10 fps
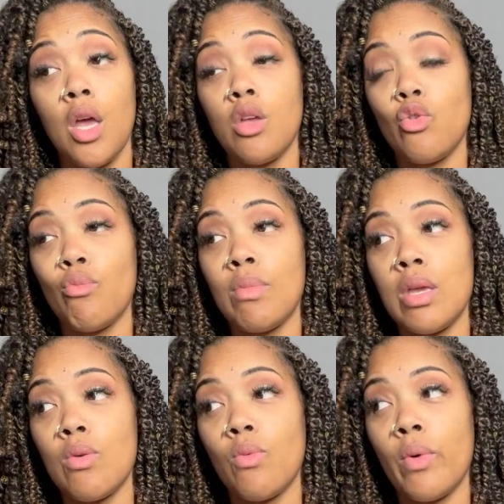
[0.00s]
you
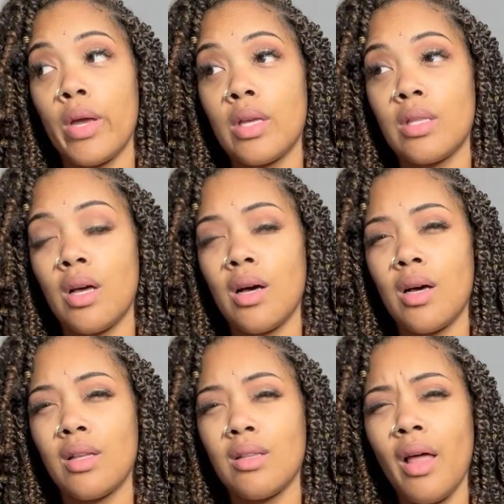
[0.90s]
meet with
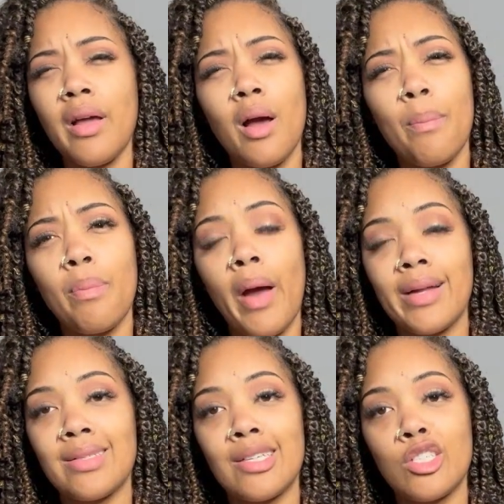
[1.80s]
uh, like a
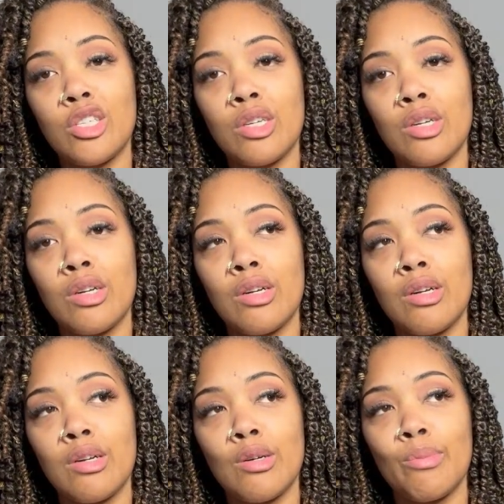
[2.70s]

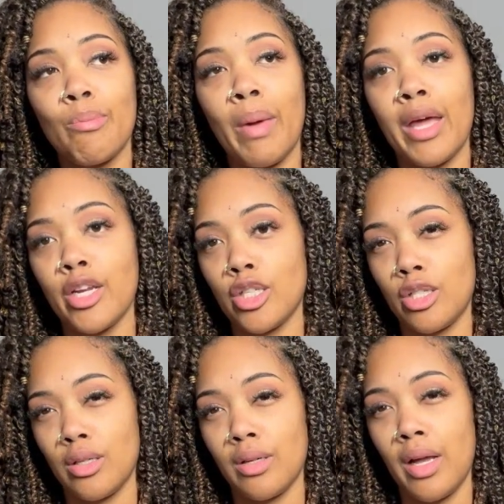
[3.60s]
practitioner
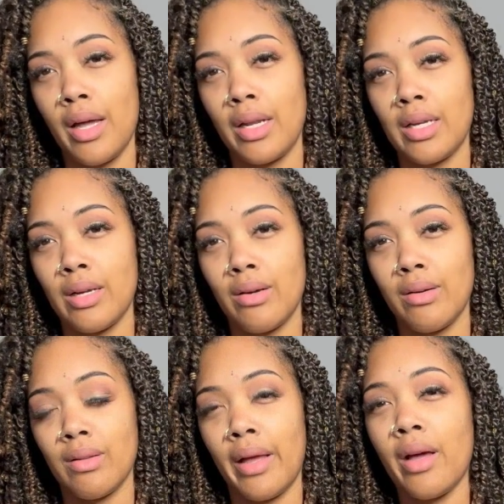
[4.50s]
manager kind of
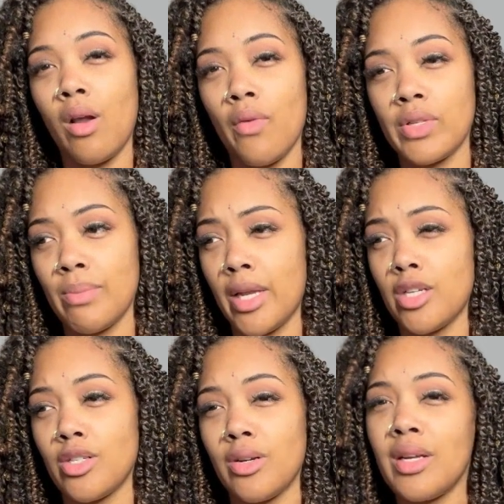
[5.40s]
deal, like an office
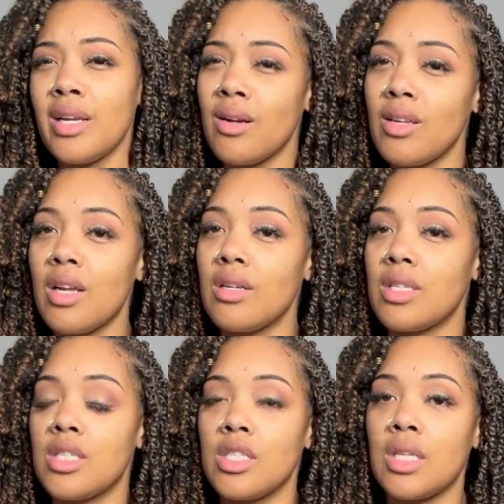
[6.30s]
manager. And they're there
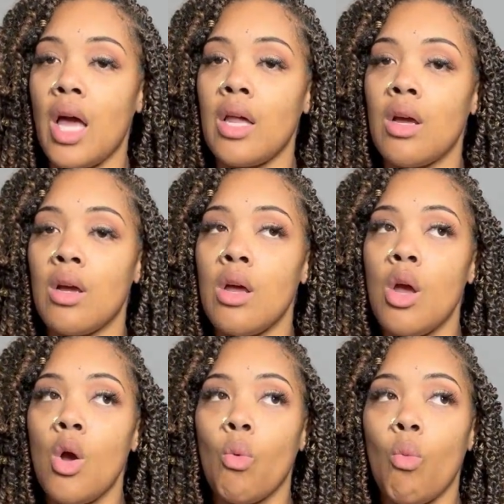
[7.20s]
to just kind of,
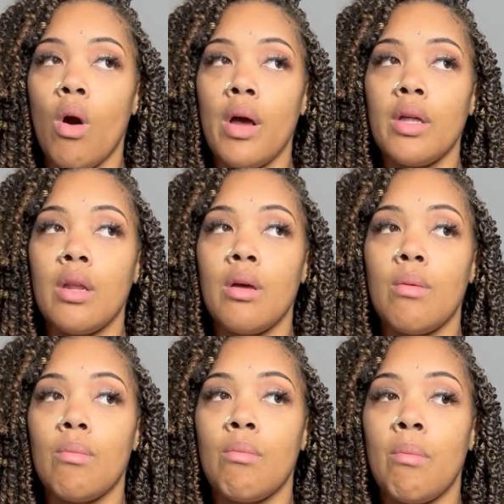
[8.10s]
one,
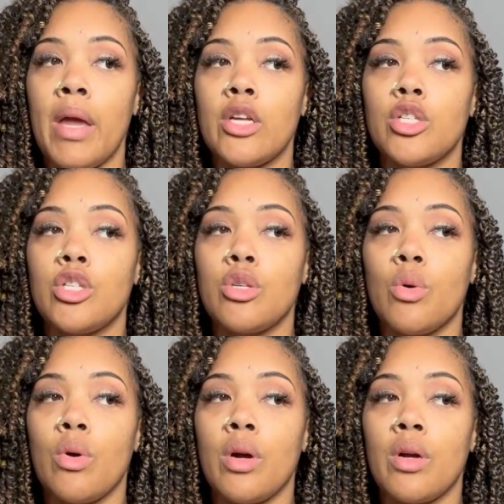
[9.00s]
make
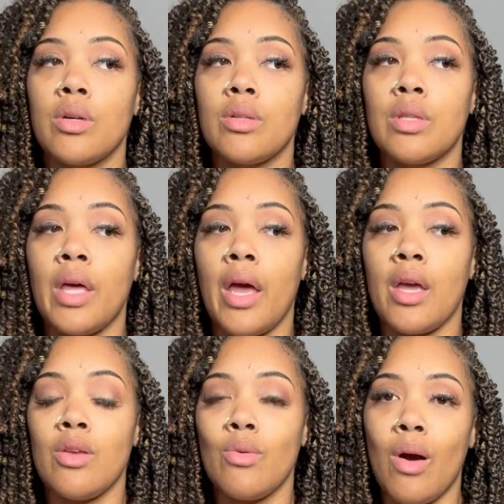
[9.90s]
sure
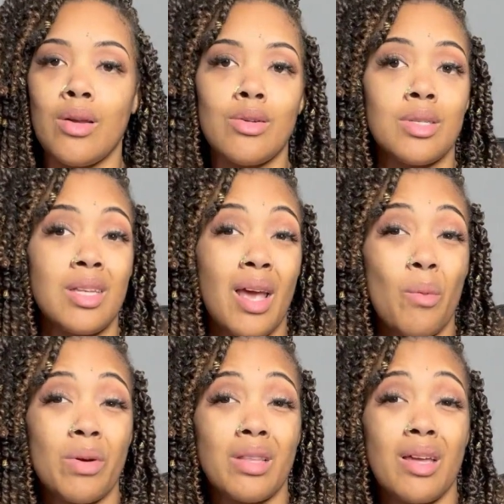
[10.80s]
that you understand
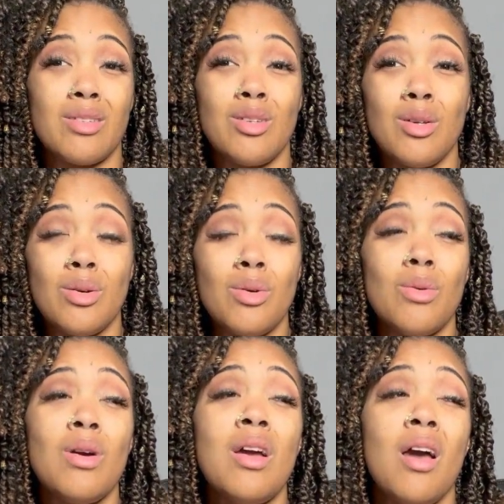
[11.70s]
what they
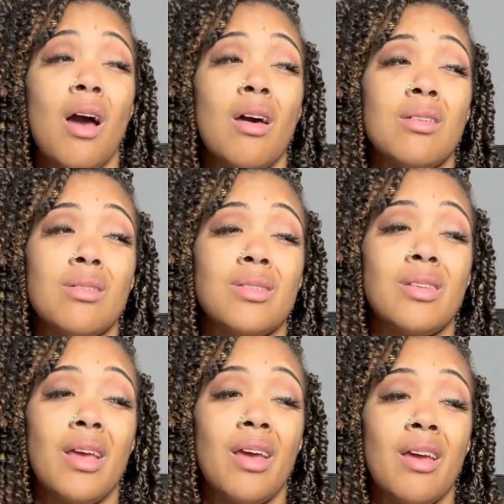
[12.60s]
do,
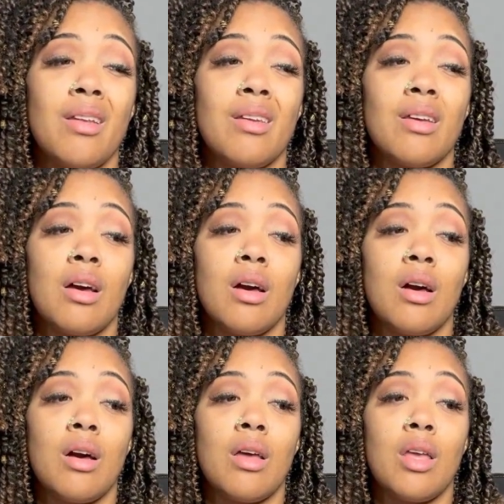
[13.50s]
understand
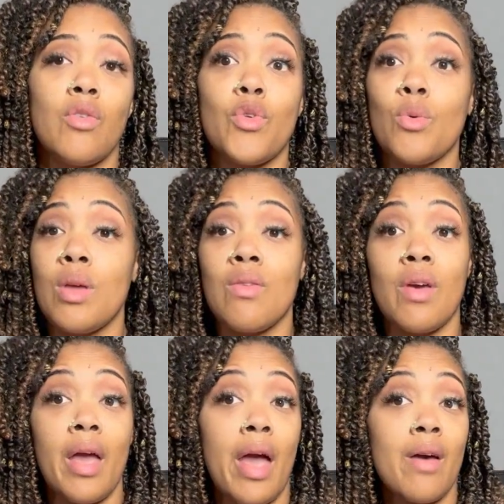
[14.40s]
uh, if you
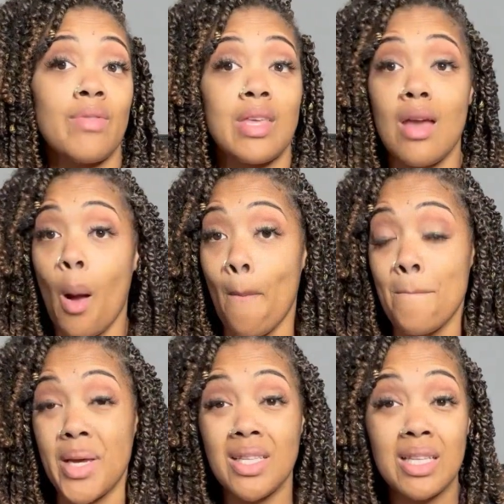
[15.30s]
even have the
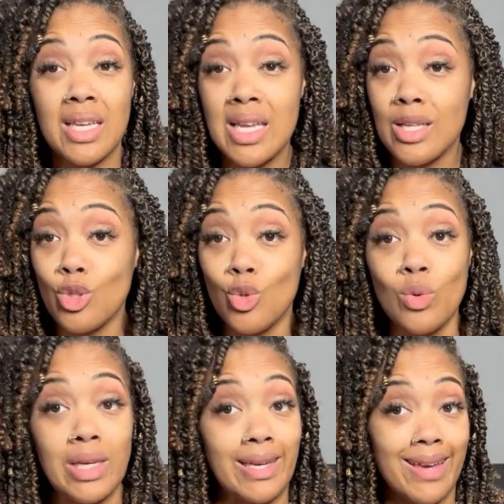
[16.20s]
ability to
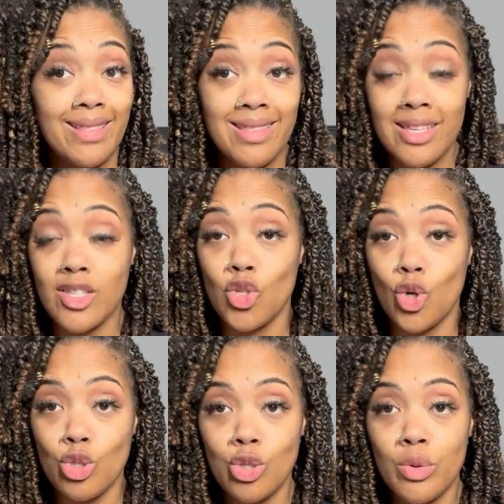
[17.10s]
get the
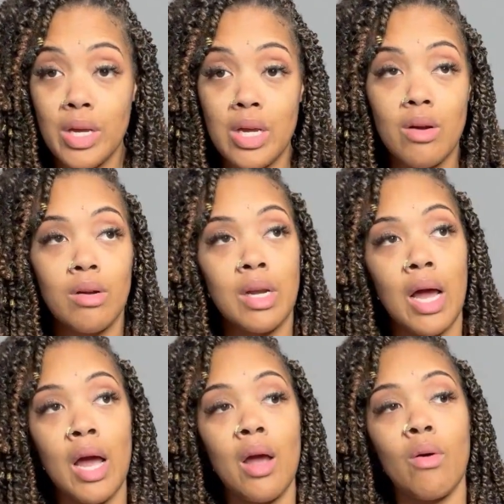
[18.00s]
surgery or
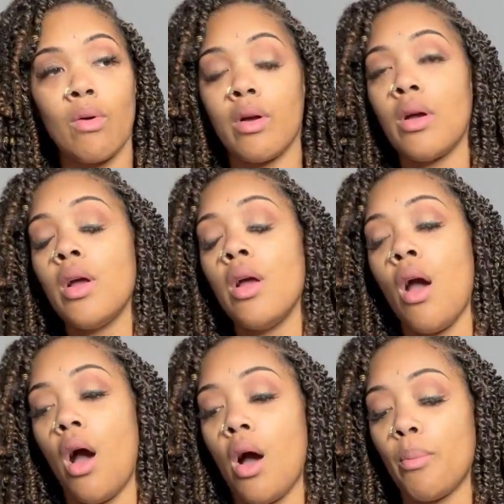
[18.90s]
not, or
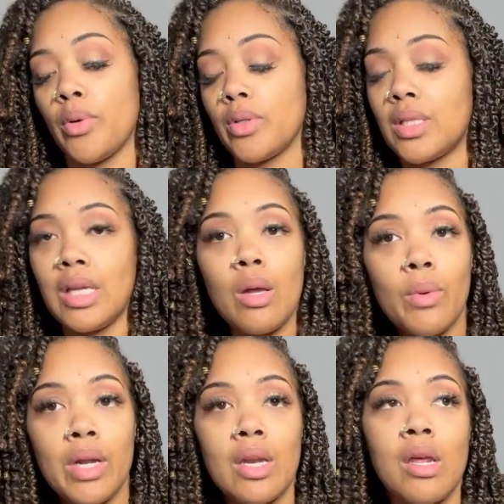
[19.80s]
um, proceed
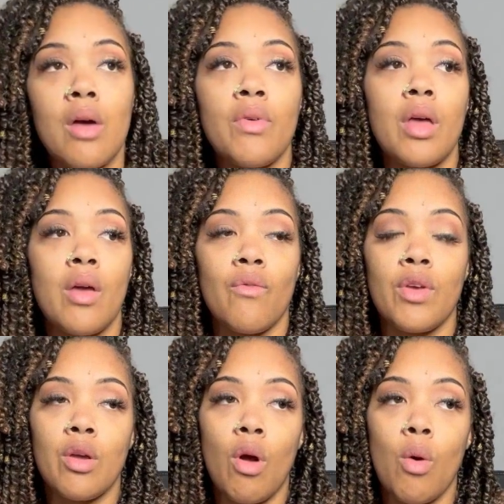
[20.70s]
with any of it, and
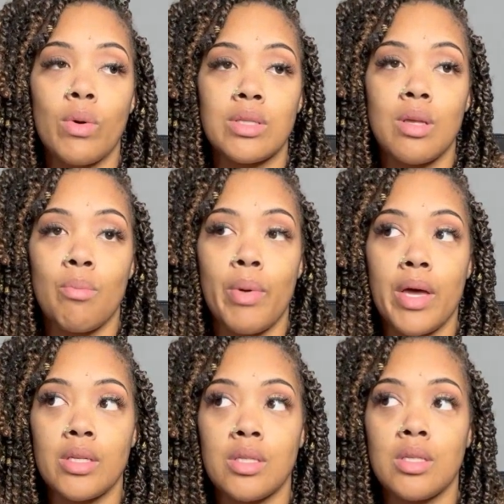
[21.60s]
figure out what's the
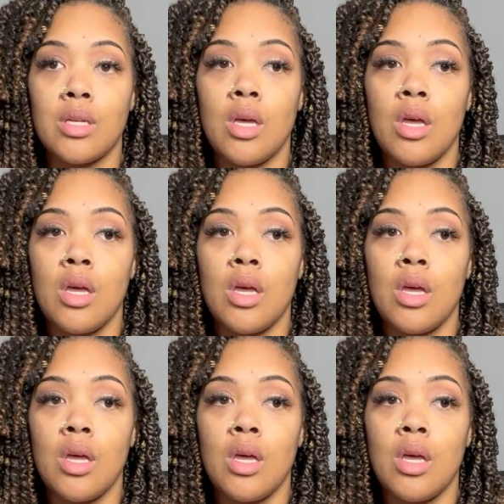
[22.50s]
best